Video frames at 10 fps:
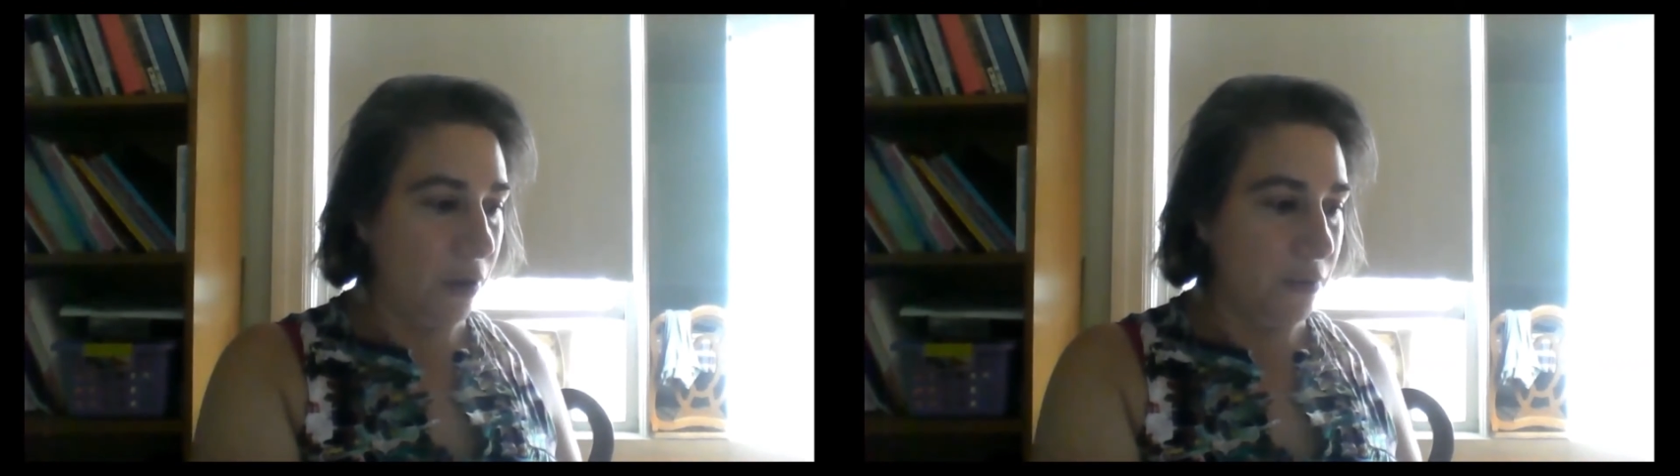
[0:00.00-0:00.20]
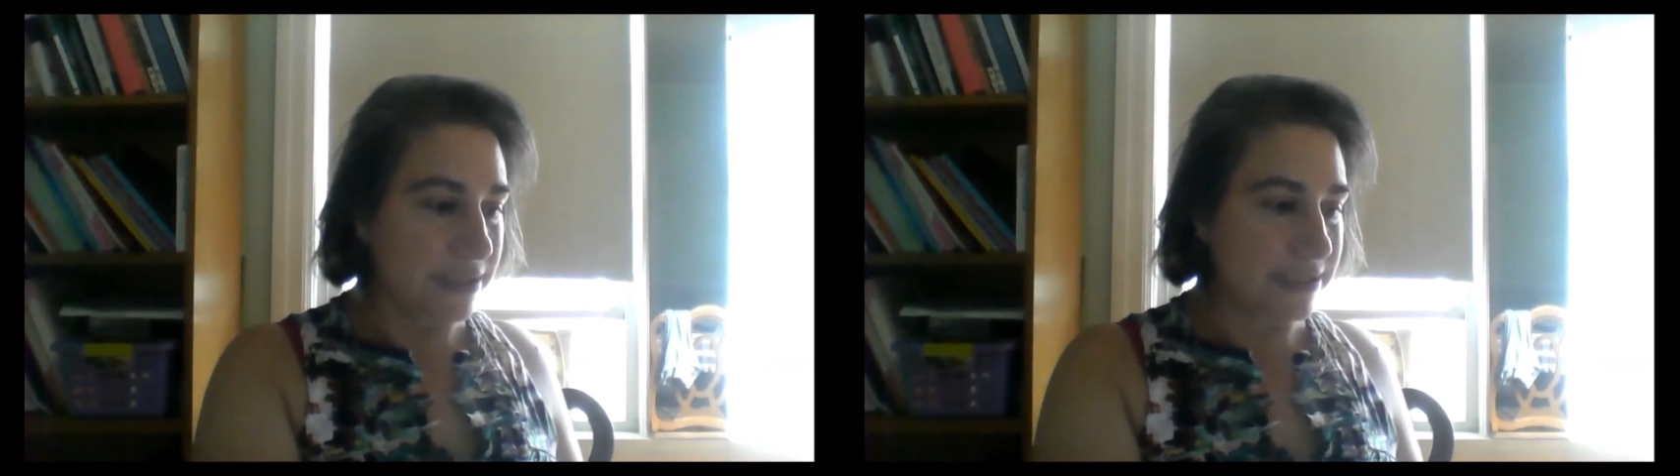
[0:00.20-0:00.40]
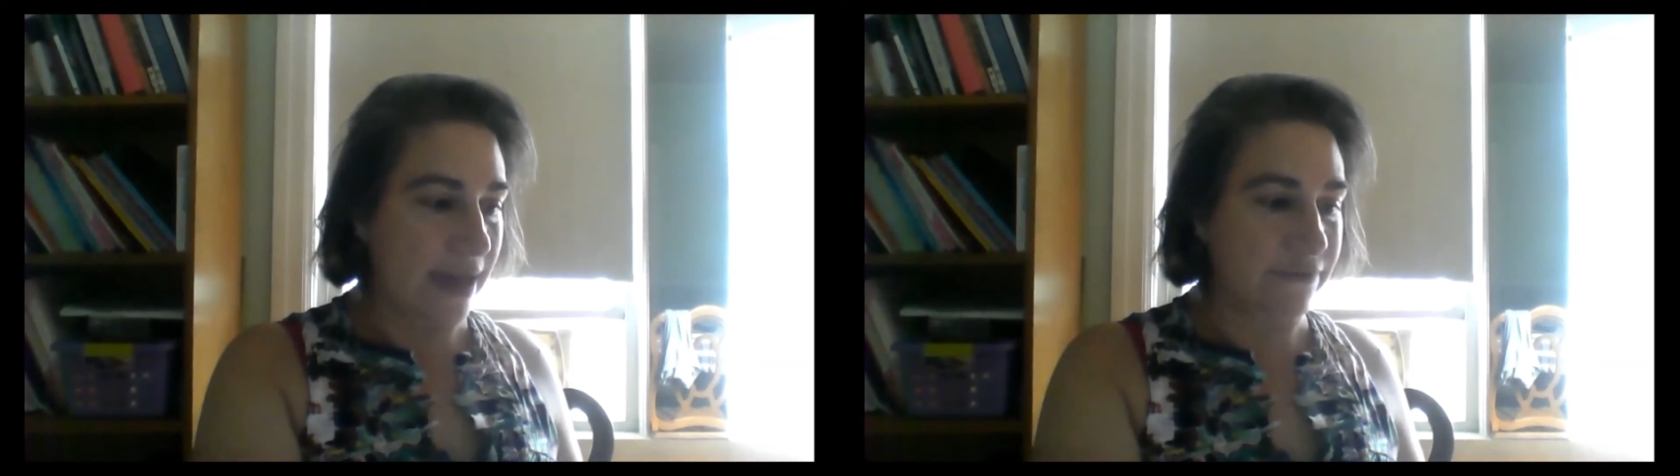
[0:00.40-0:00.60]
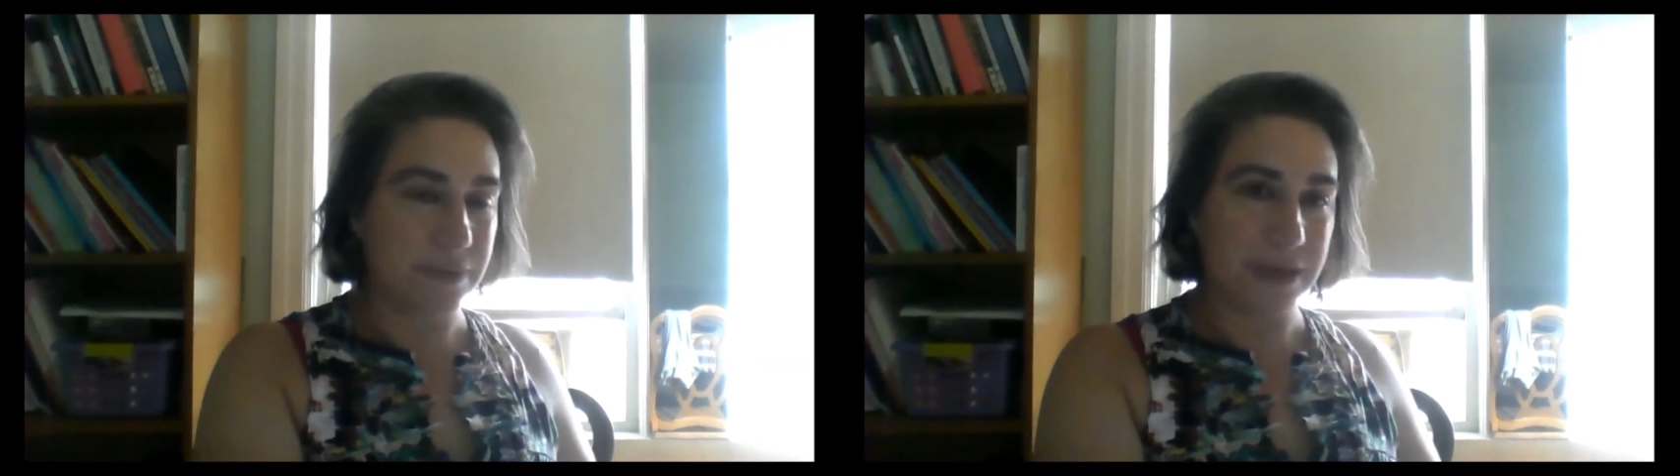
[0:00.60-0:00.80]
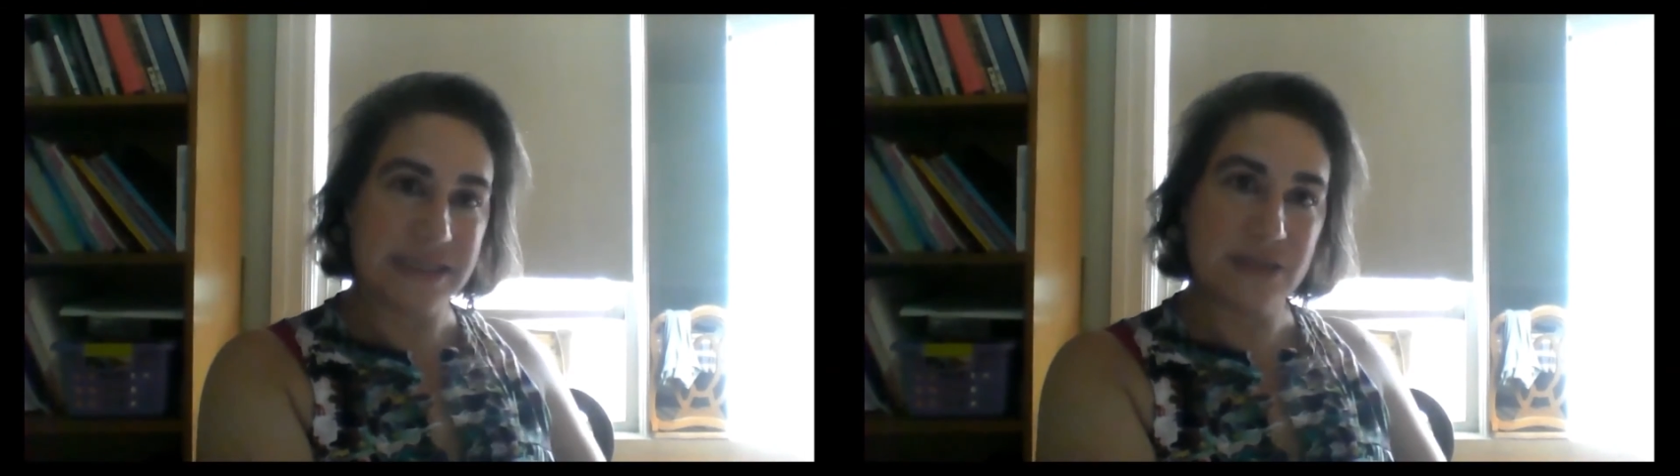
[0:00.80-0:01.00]
always have a
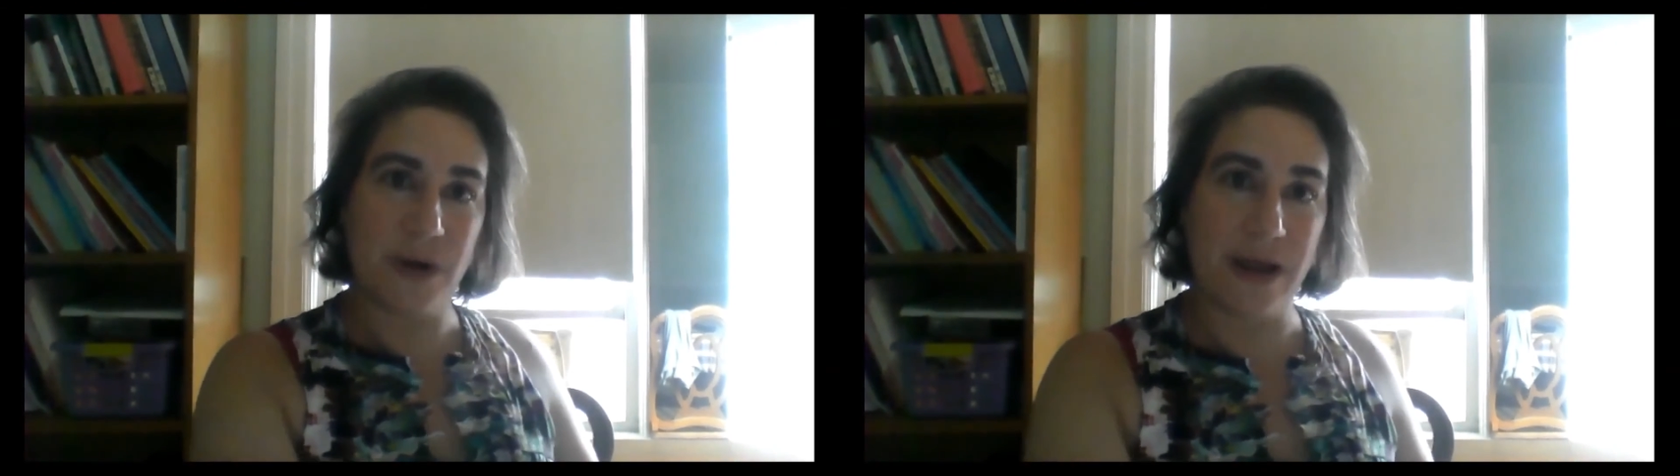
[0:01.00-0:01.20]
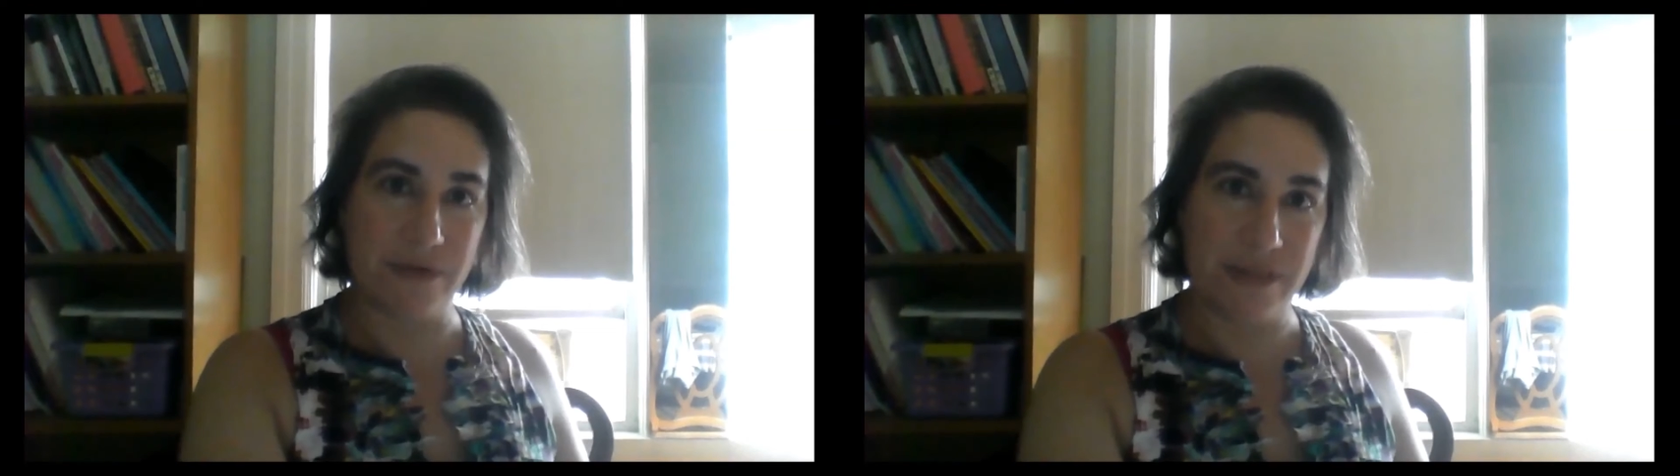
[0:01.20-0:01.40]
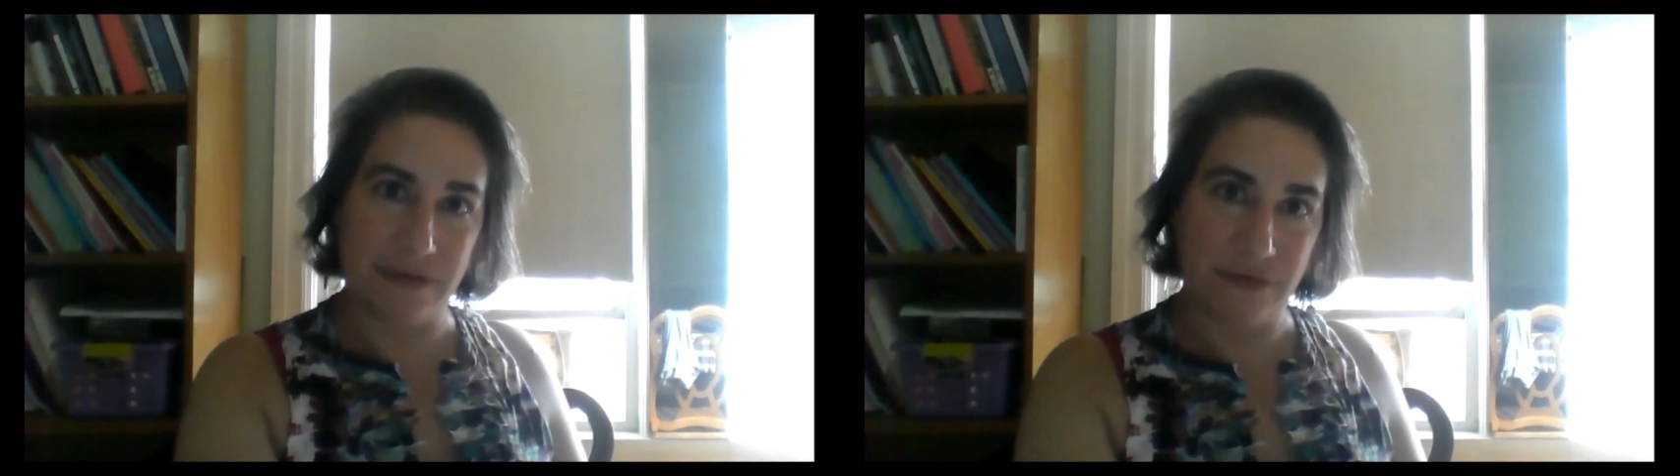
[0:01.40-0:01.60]
place where everything